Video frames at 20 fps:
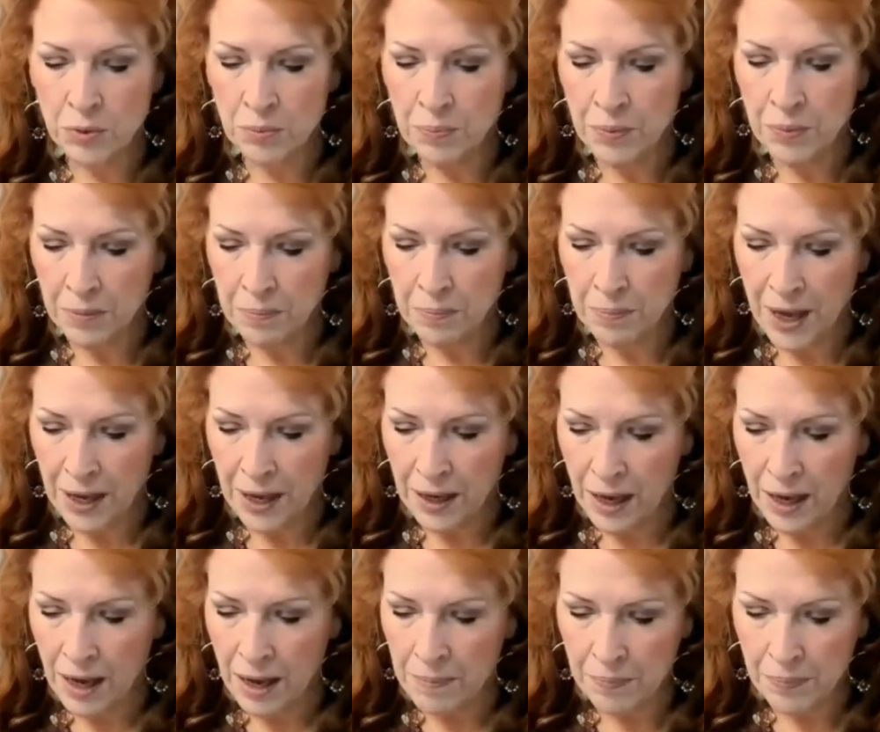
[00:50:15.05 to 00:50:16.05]
We'll pick
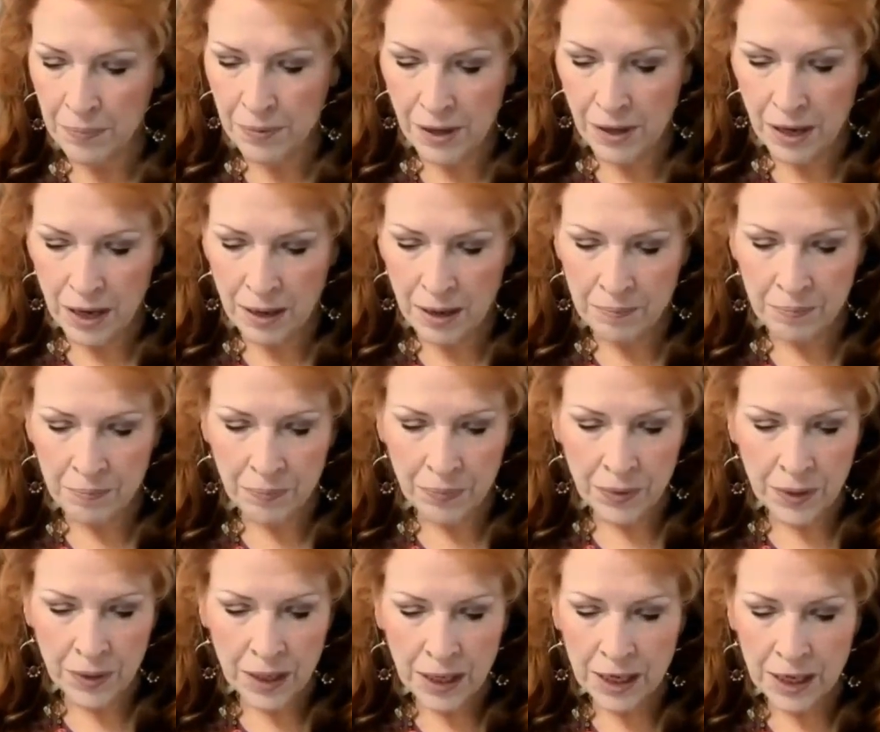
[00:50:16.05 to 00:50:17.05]
back up um,
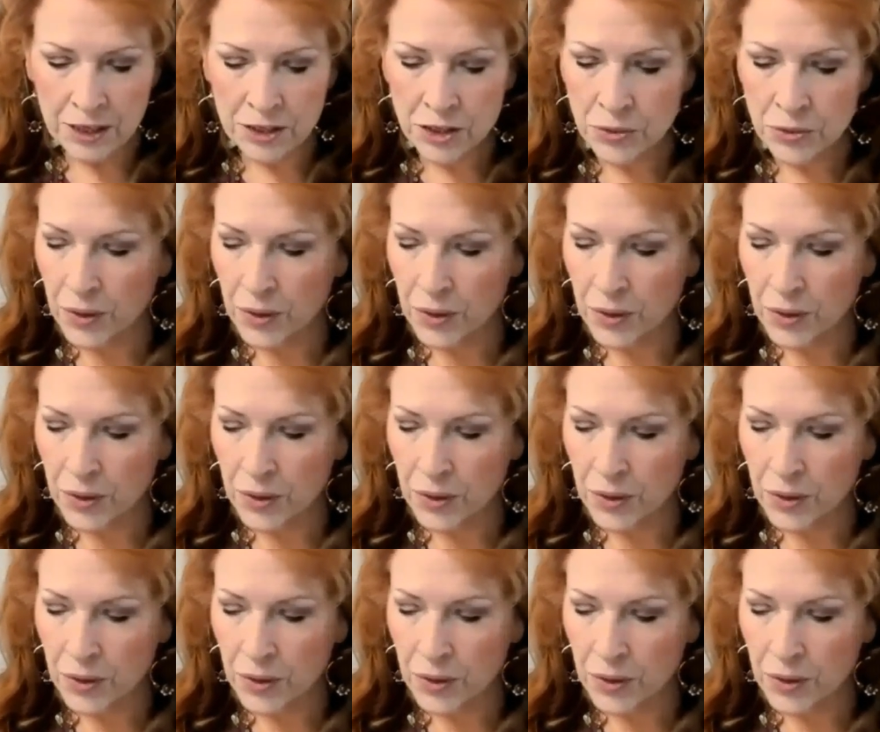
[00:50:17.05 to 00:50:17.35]
in